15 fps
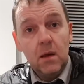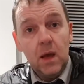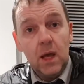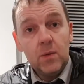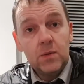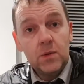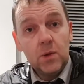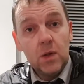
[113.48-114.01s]
it
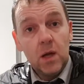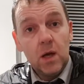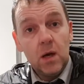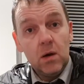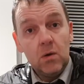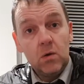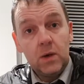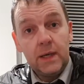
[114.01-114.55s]
was all a
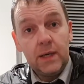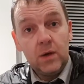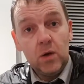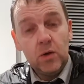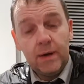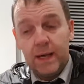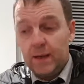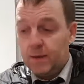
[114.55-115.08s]

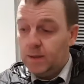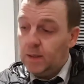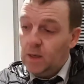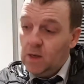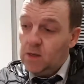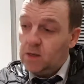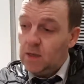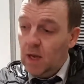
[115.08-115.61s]
hunky-dory.
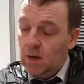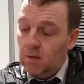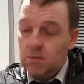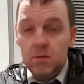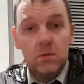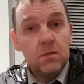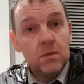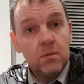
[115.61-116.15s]

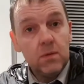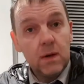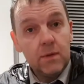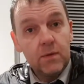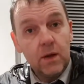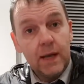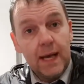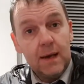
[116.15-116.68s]
So what I've
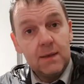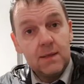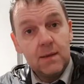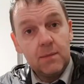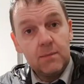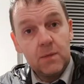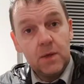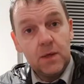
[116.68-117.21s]
got now is
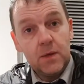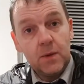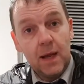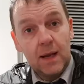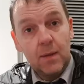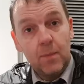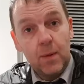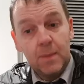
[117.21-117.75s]
I'm going to do
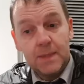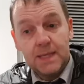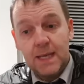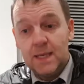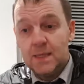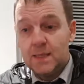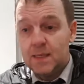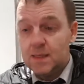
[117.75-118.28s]
like a proper
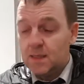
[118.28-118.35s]
tasting.